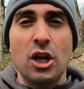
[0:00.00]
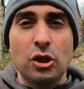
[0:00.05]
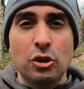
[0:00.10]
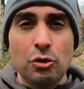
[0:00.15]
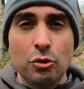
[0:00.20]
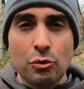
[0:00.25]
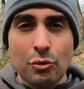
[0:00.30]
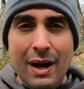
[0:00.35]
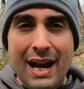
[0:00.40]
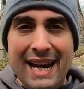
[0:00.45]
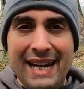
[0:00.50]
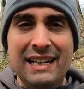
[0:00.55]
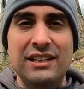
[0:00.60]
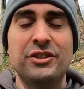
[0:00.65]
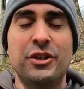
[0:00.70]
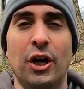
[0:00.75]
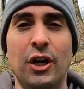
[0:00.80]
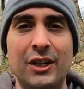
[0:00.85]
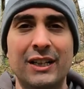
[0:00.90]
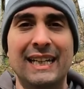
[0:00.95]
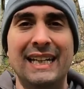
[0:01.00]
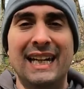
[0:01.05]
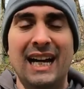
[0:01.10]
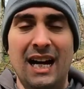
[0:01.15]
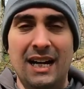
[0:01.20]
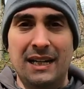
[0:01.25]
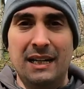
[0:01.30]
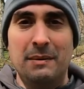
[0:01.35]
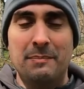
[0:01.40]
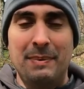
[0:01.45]
Great turkey
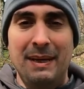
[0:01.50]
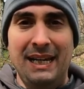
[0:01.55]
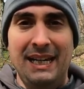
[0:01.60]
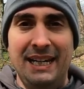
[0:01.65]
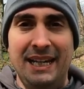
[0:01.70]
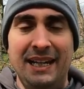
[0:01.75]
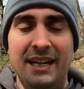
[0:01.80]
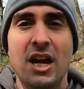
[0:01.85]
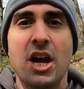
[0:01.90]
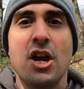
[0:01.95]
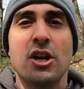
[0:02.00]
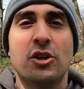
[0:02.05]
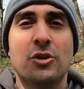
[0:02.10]
hunting beanie,